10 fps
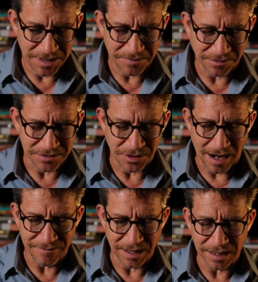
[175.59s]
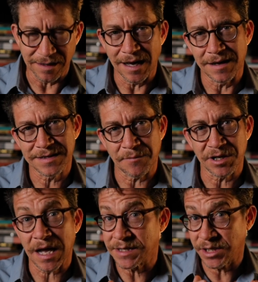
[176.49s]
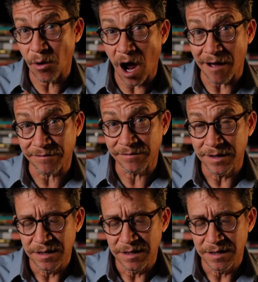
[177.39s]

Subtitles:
people are driving. Someone cuts you off.